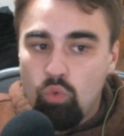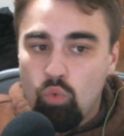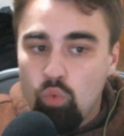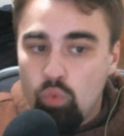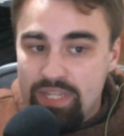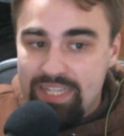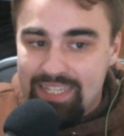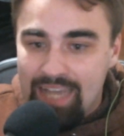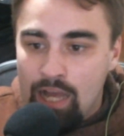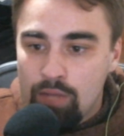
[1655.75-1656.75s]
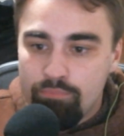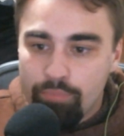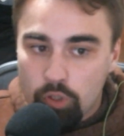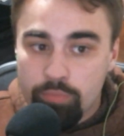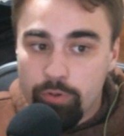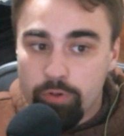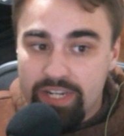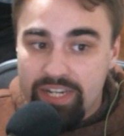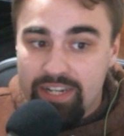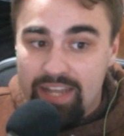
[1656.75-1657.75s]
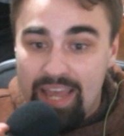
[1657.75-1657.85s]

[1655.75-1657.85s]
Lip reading: we got Berberine